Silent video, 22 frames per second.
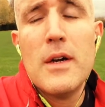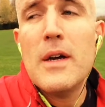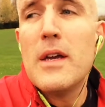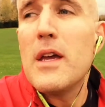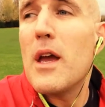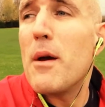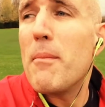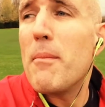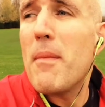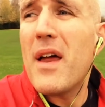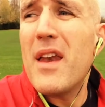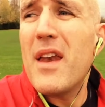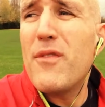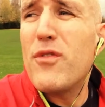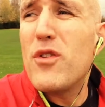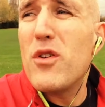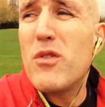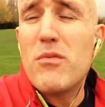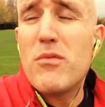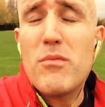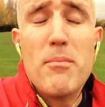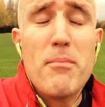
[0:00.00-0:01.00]
You know, and if
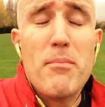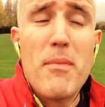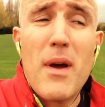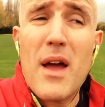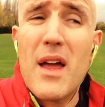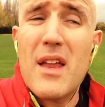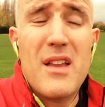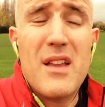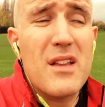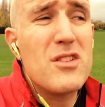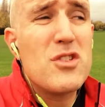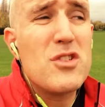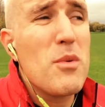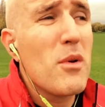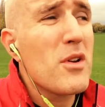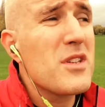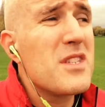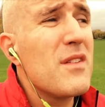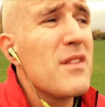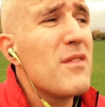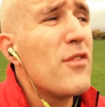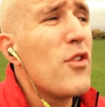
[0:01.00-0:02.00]
you, to be
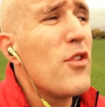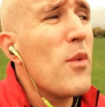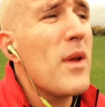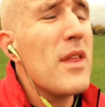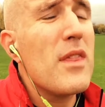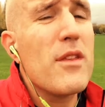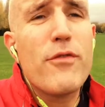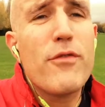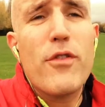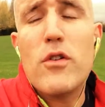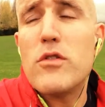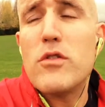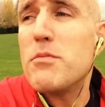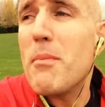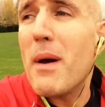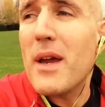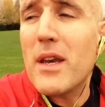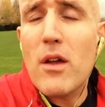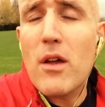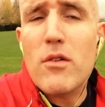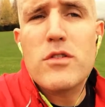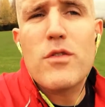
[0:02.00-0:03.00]
honest, even if you eat the foods,
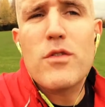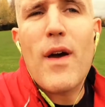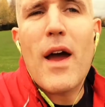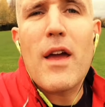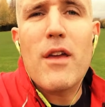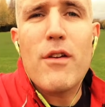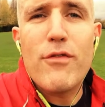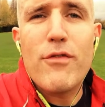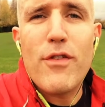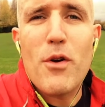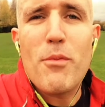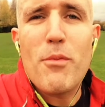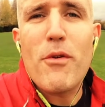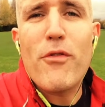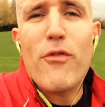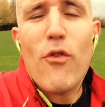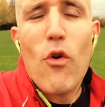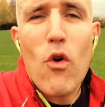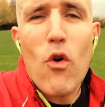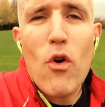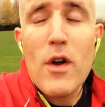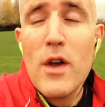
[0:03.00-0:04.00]
make notes of how you feel
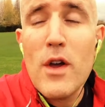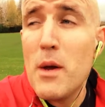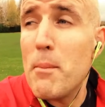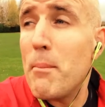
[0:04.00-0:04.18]
before,